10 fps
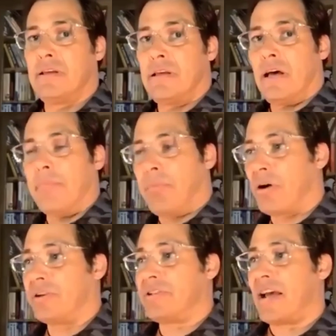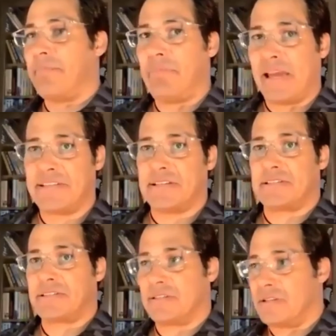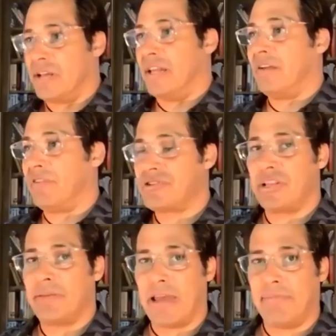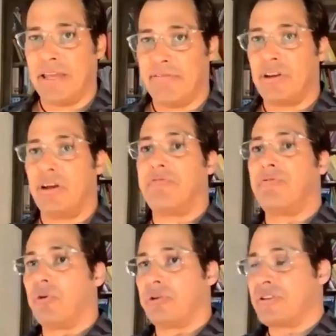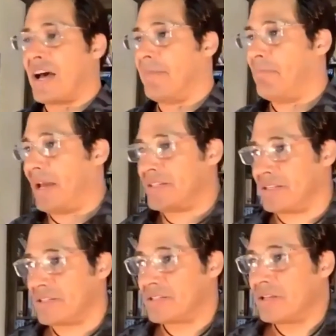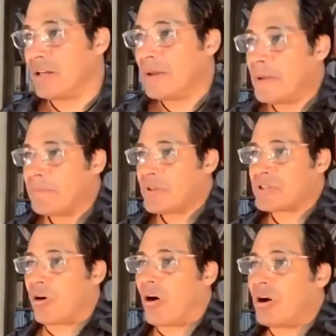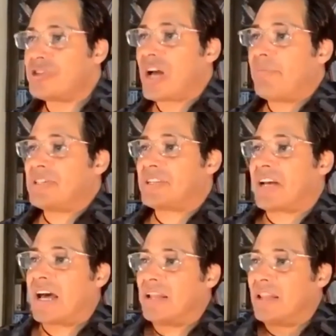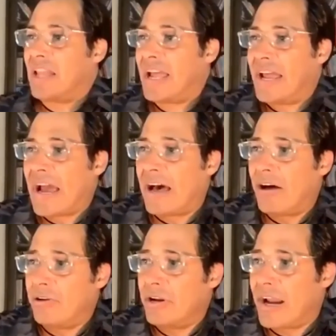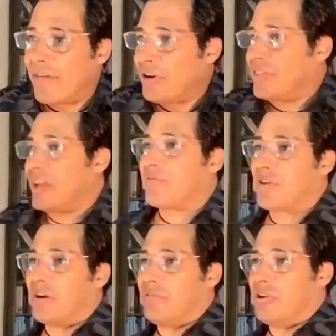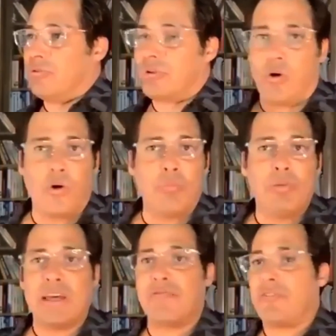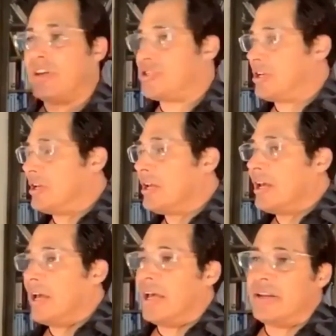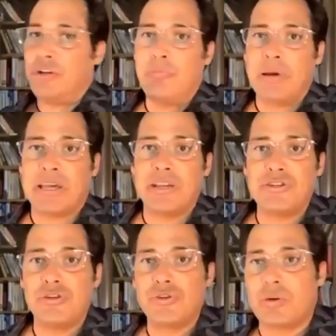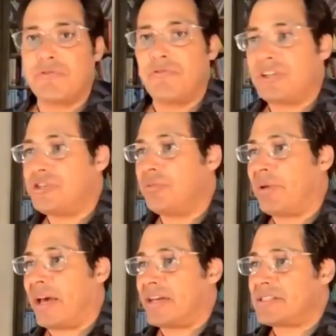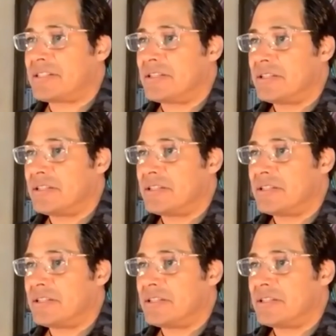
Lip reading: a part-time basis, and eventually maybe even a full-time basis. So our job is to kind of lay out everything in front of you, the whole big vision, and you pick and choose what fits you best.